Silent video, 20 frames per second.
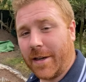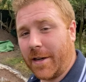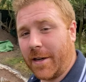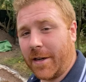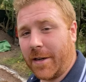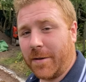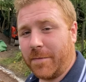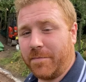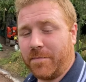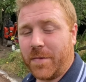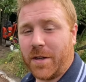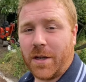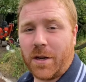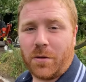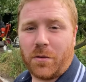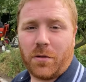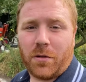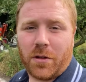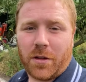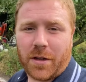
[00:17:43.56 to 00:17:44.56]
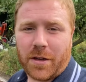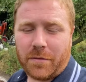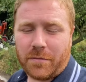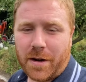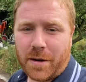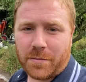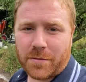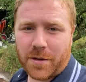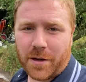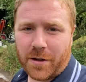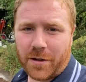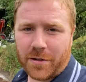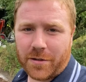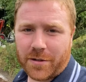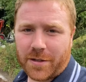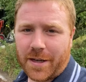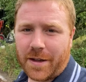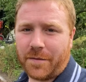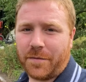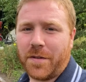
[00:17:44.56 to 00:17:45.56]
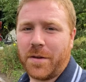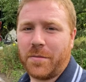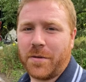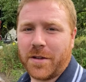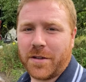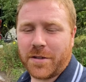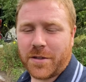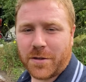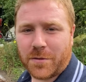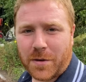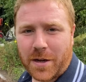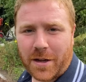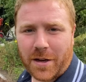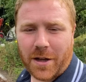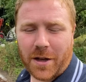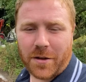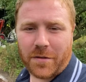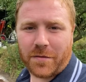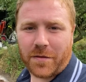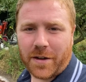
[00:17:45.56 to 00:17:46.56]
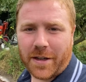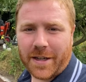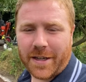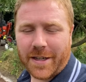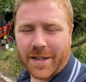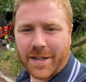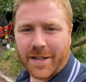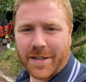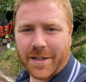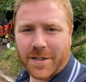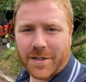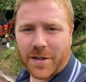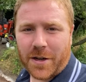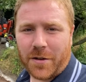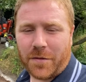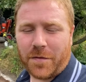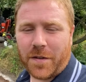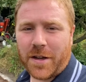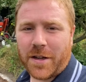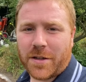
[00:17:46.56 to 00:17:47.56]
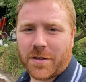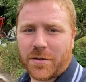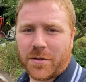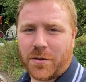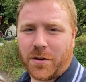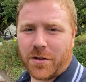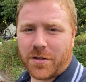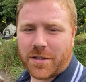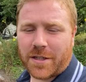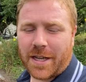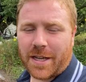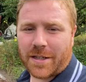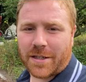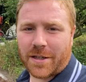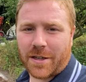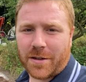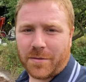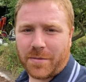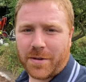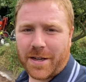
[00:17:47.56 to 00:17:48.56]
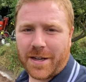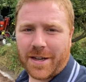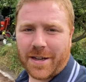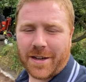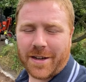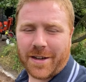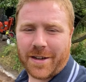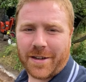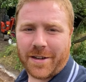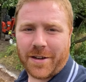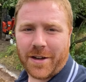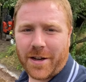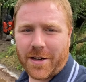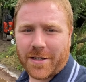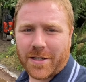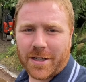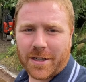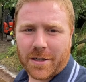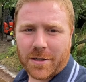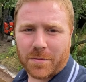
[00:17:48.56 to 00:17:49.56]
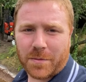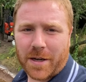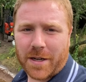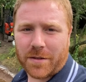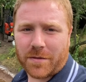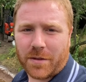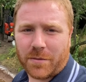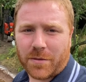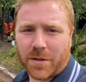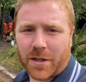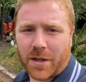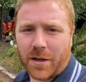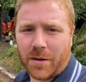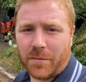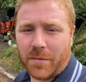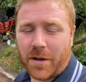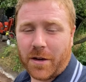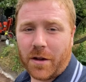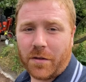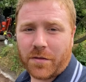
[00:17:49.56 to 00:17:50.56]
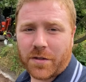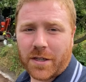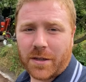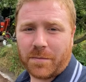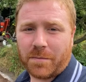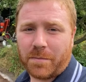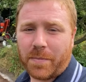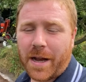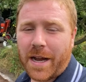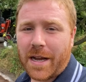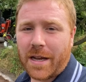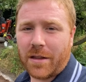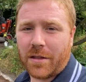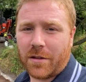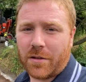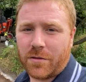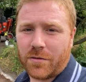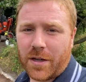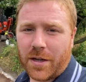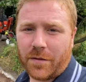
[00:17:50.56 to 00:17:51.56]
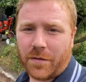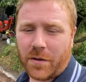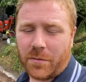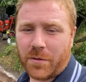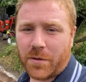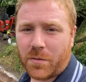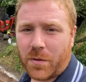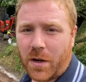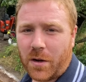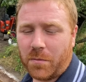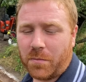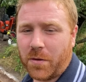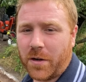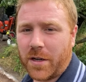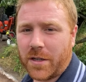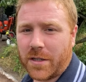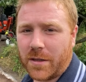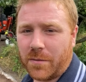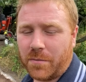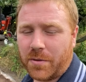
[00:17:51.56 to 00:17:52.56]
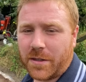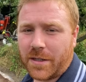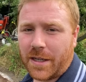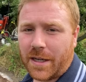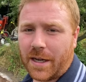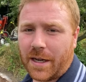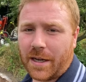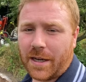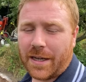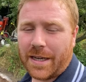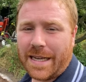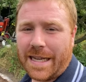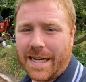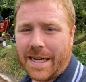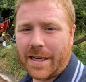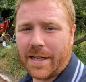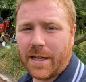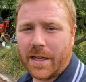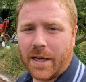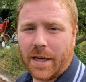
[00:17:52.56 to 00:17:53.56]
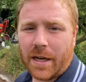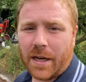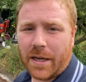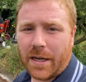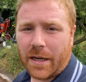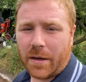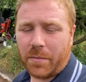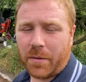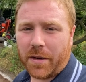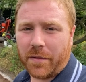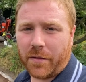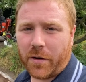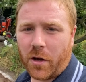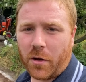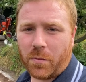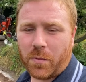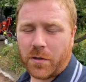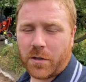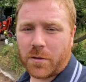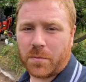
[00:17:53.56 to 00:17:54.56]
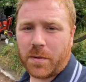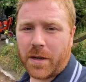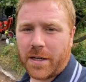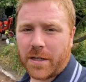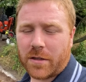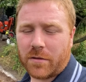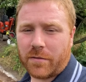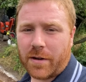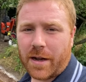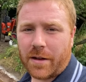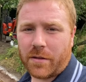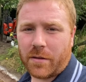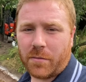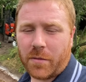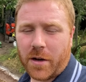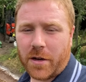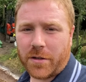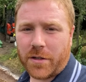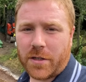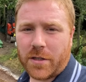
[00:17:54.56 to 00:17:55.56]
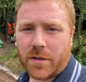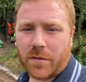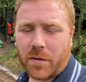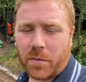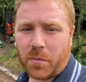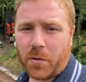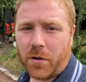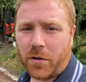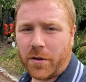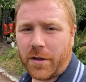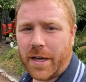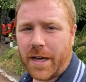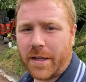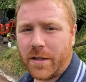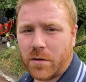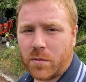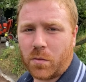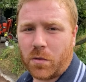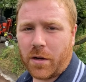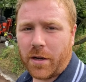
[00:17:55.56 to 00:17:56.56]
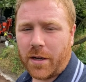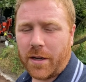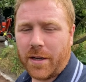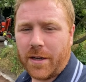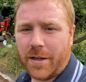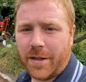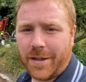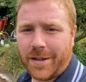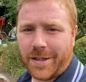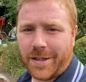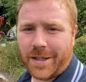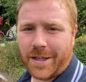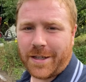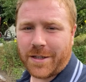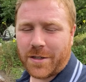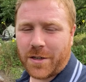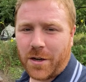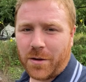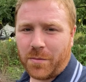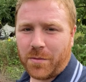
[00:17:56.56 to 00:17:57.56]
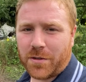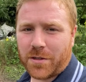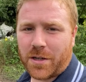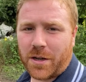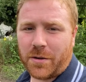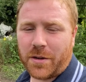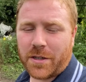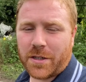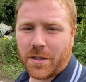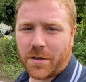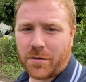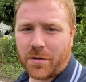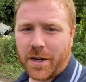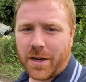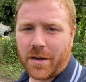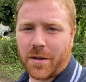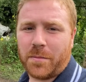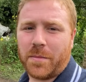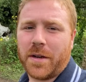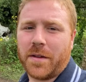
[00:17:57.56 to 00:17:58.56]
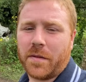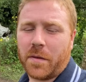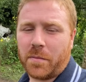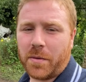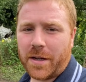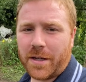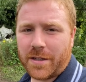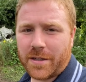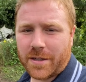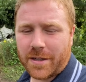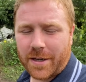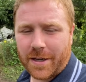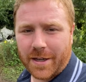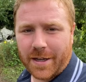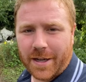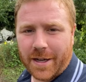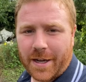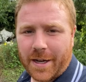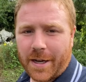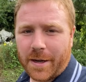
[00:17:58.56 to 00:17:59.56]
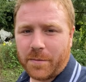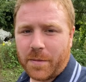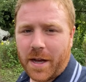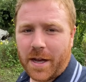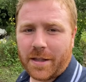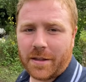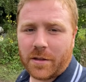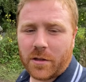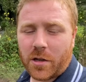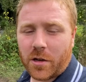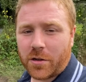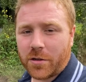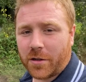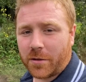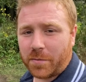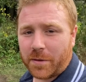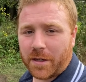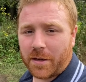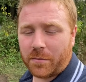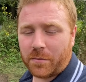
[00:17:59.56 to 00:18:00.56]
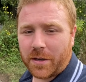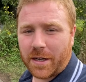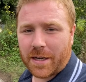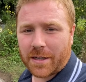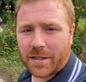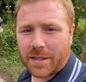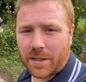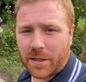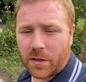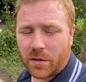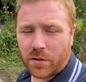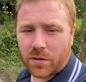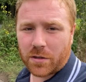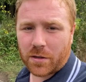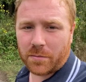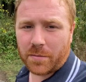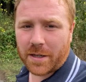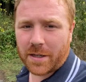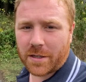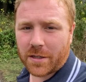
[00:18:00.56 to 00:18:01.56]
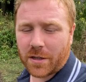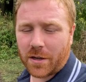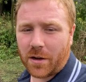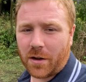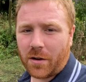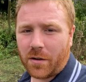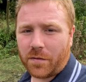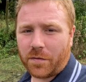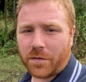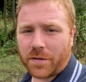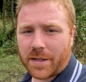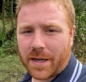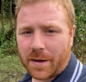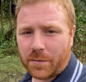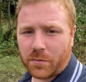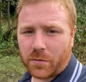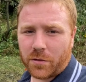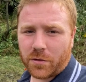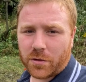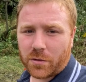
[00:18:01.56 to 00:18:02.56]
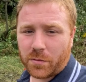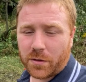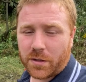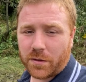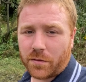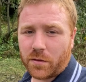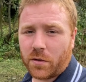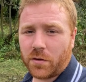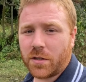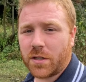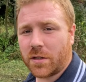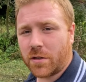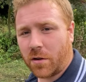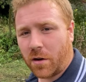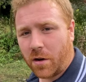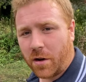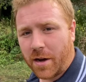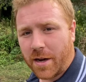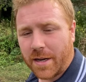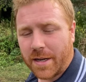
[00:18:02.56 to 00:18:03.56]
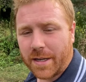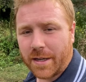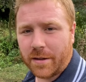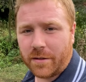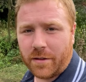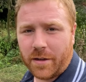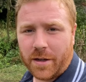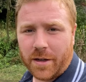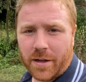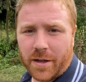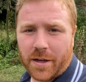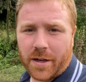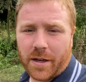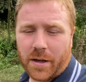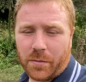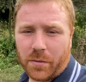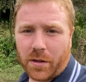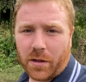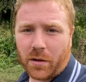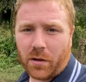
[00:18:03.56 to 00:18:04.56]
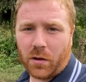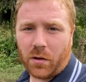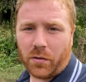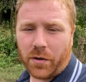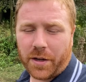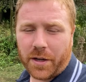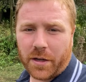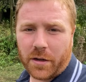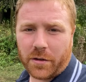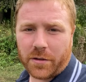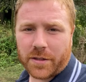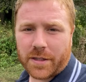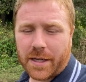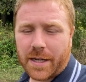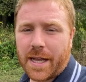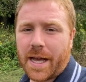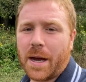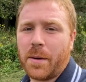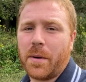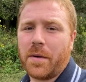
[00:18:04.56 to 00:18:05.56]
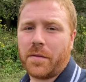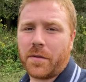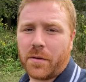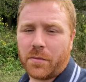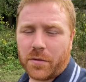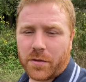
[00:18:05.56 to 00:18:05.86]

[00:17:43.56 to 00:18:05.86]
you know, all the reptiles and amphibians as well, hopefully. So fingers crossed that's going to be a nice little space for them to come and obviously bathe and drink from as well. Birds in particular need a little bit of an open space around the margins of the pond, hence why these cobbles go in to create a bit of a beach. And to top it up, we actually use a mixture of tap water, which of course is not ideal with the chlorine content. However,